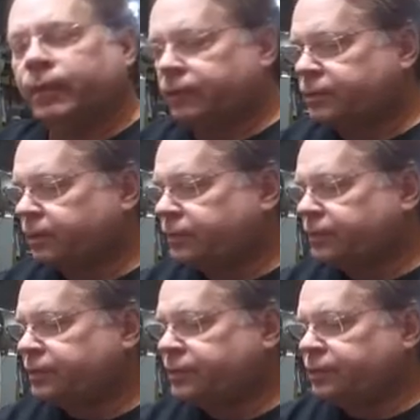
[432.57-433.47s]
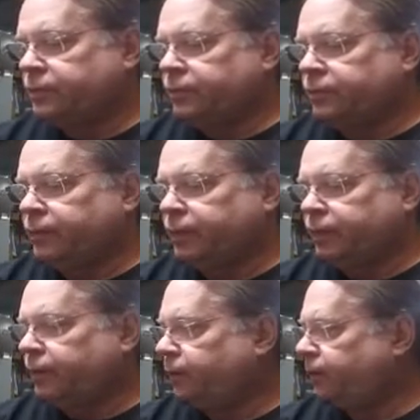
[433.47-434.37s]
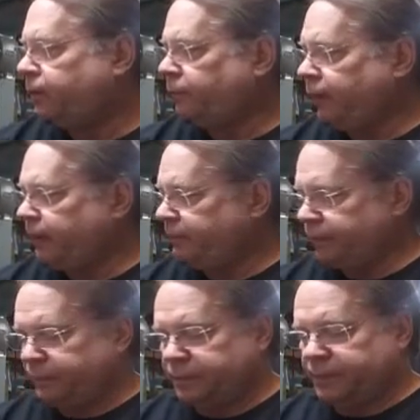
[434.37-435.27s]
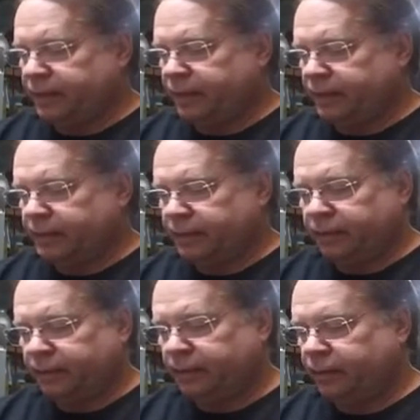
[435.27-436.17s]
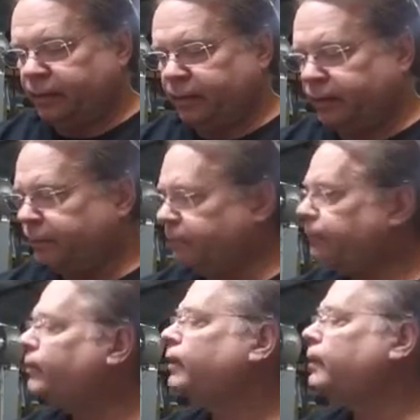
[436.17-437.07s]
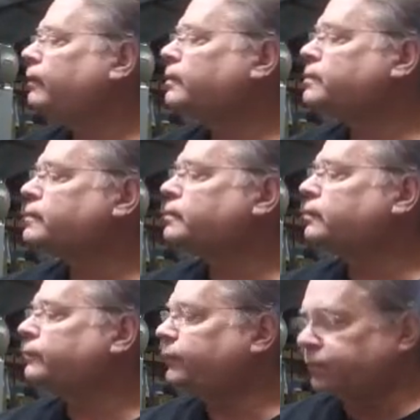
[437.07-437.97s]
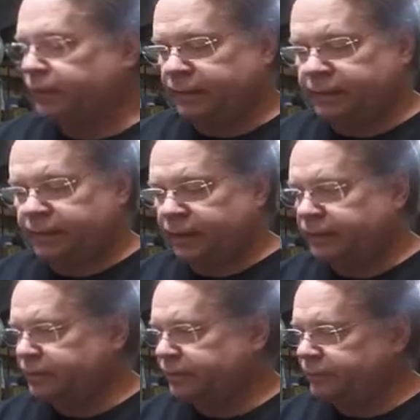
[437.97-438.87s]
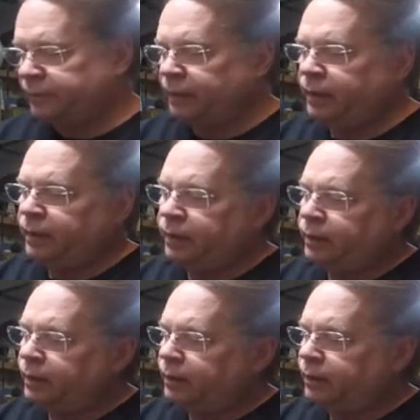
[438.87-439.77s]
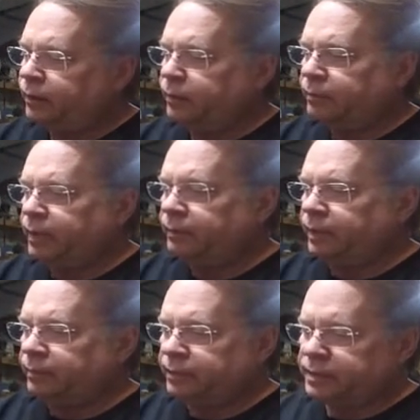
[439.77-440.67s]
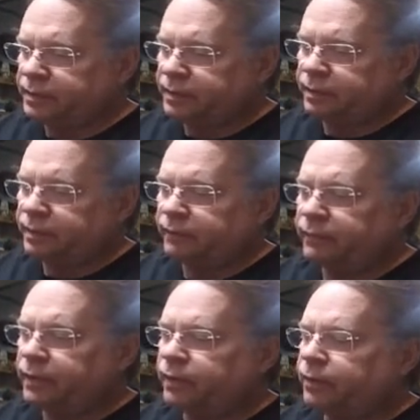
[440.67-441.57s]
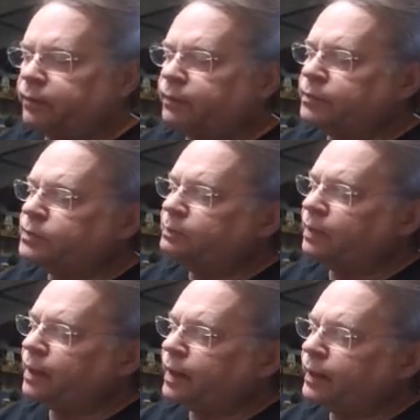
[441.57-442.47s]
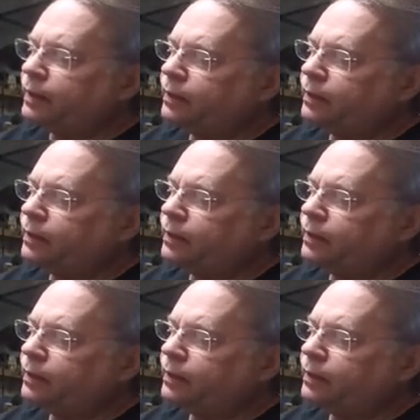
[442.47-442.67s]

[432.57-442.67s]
So just to wrap up sizing, this is a full length sizer. You may be able to see in the video this black.